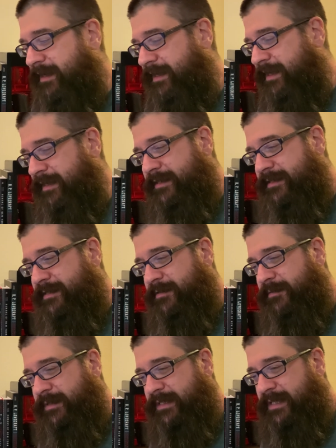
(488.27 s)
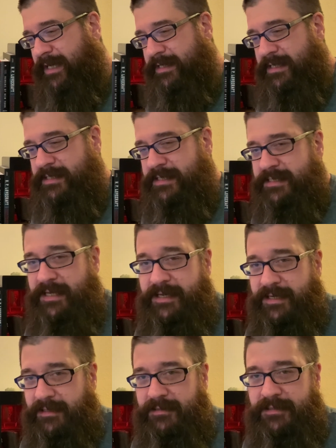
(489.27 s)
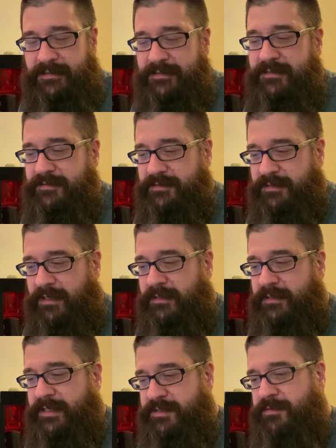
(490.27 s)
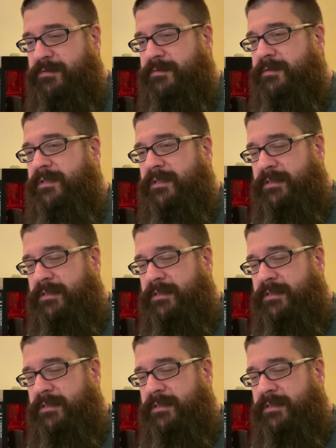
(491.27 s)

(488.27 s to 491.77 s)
And so what the guy does is says, hey, I'll let you